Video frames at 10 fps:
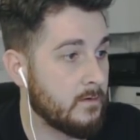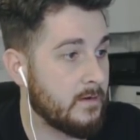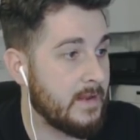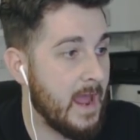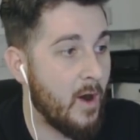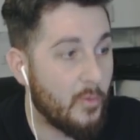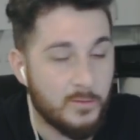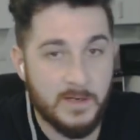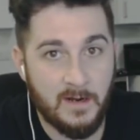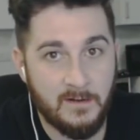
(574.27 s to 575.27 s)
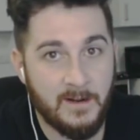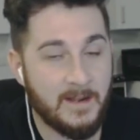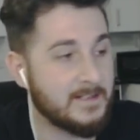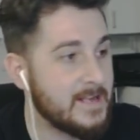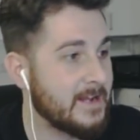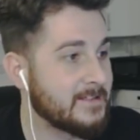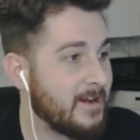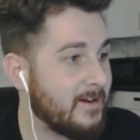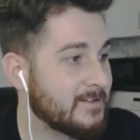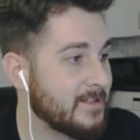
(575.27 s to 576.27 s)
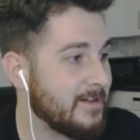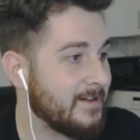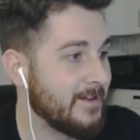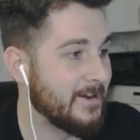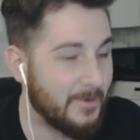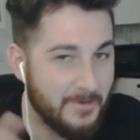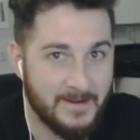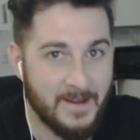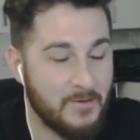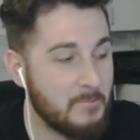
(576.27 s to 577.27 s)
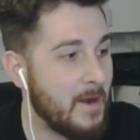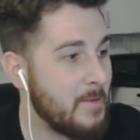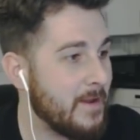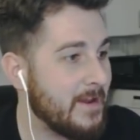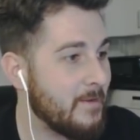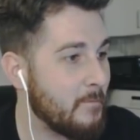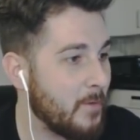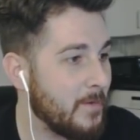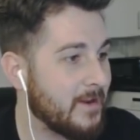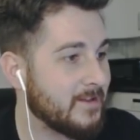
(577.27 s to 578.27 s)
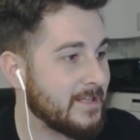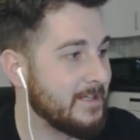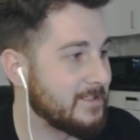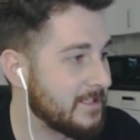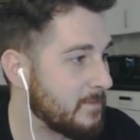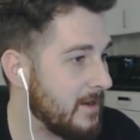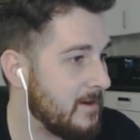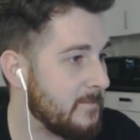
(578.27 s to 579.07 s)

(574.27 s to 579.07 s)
get older and his legs start to, you know, give him maybe Bobby could teach this player.